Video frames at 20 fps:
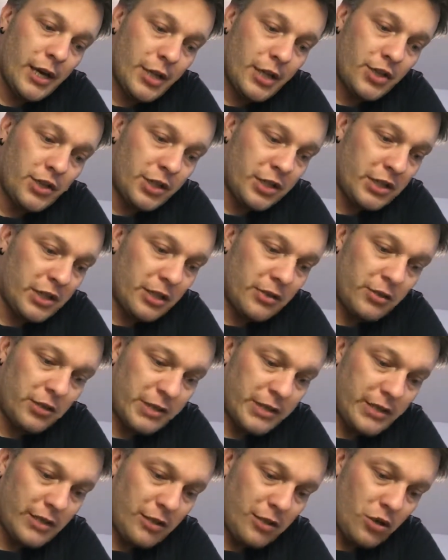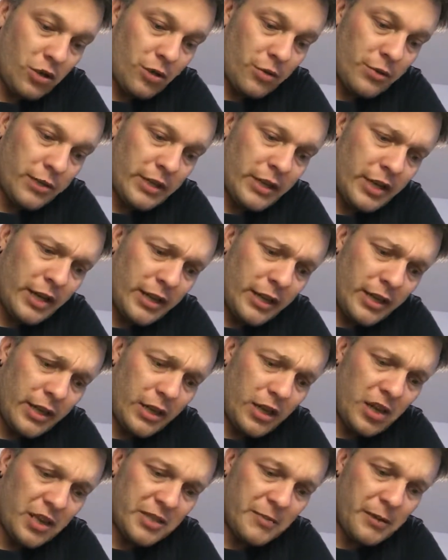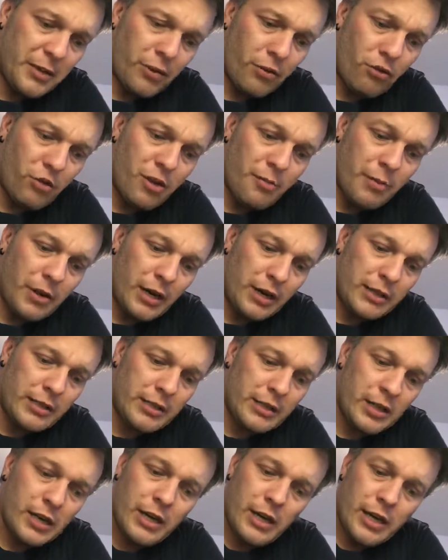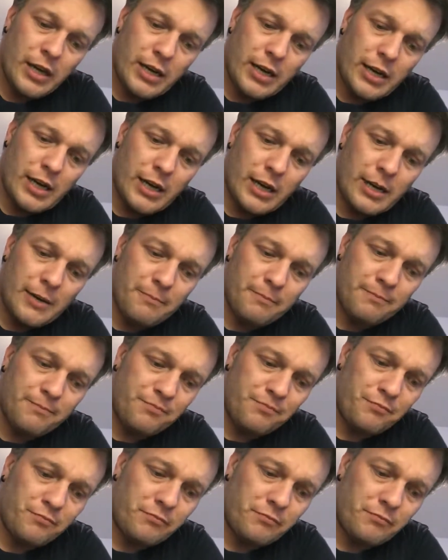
It's just a little silicone thing. I think it cost me $3.